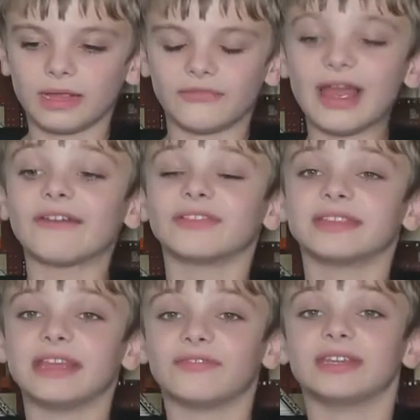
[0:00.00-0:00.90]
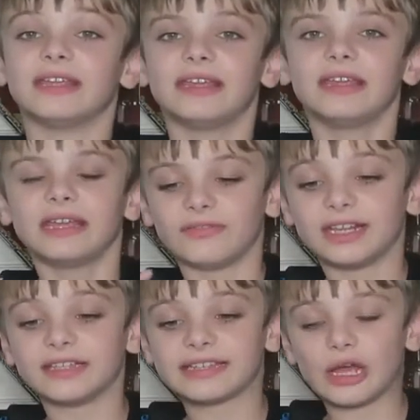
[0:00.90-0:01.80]
you
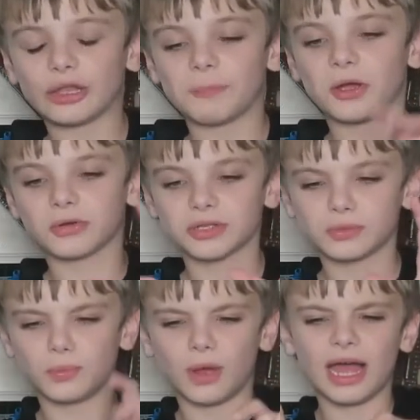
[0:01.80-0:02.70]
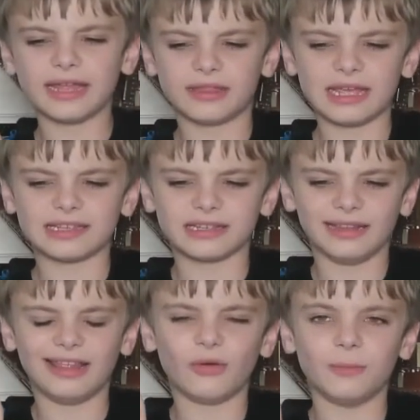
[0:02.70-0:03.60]
didn't see it on the box, why this
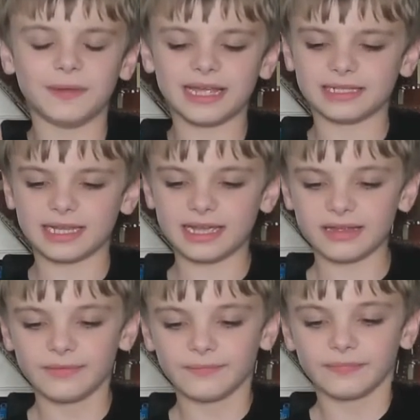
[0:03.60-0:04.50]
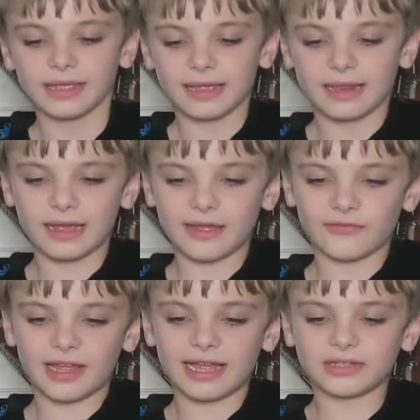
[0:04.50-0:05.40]
little bit is here. Now,
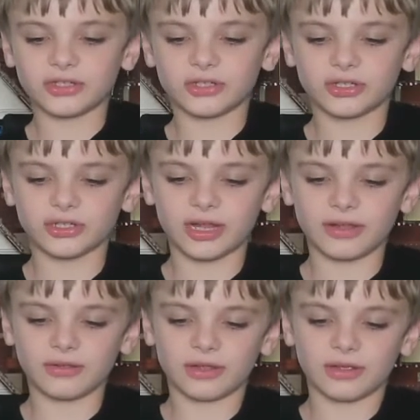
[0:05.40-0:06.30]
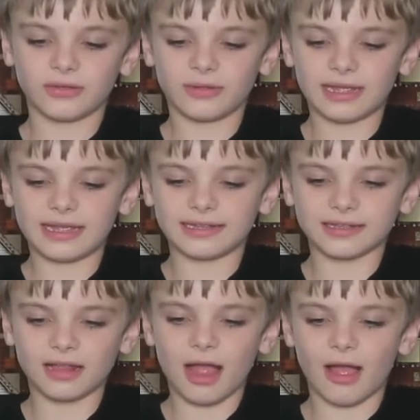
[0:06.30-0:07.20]
if I just show you, it is
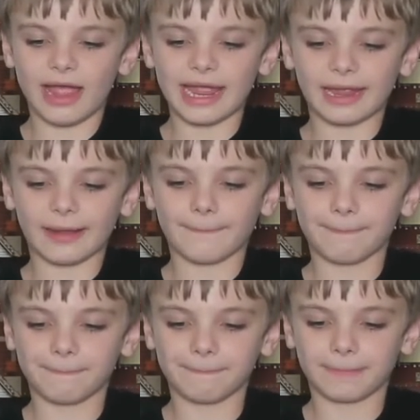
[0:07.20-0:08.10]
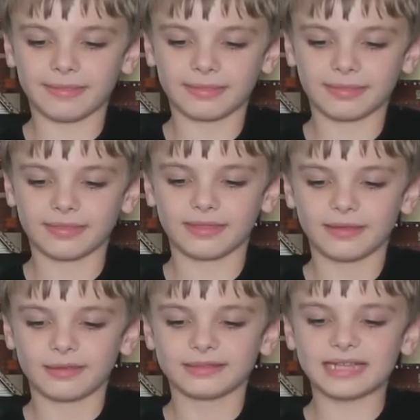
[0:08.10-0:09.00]
like
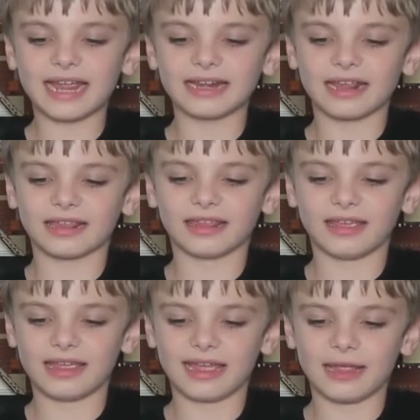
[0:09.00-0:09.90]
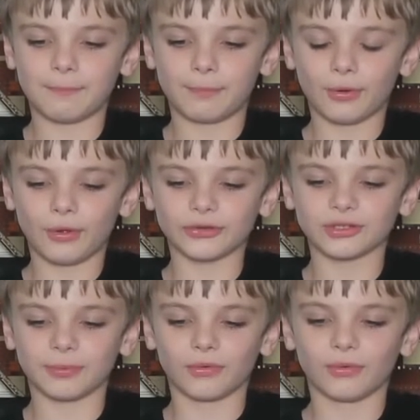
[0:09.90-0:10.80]
technically a
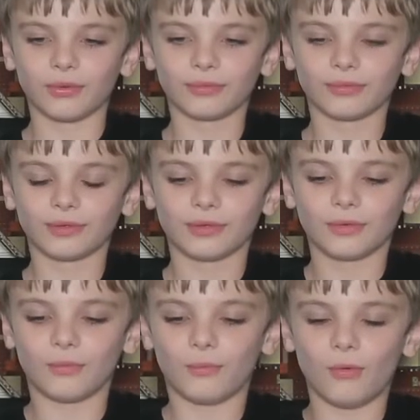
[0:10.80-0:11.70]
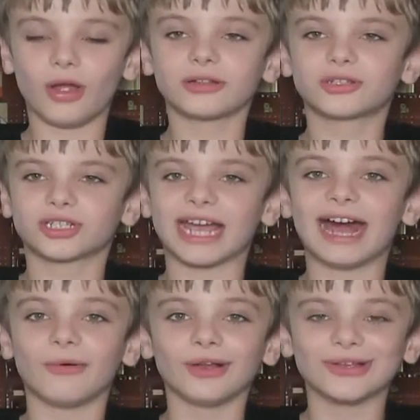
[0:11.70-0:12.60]
portable
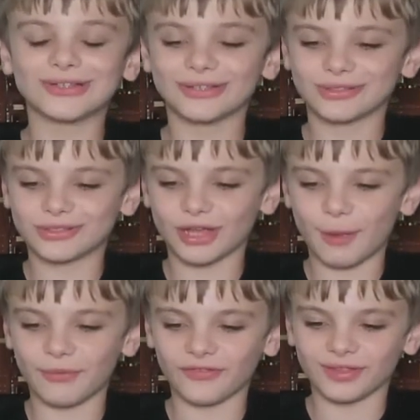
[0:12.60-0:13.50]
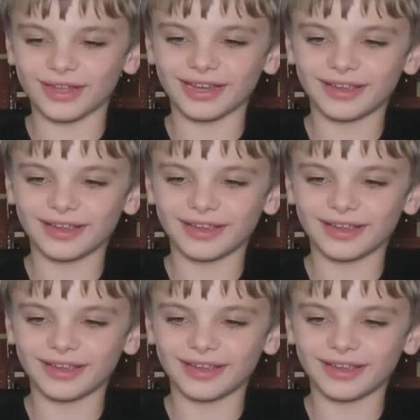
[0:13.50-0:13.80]
watchtower type of a thing,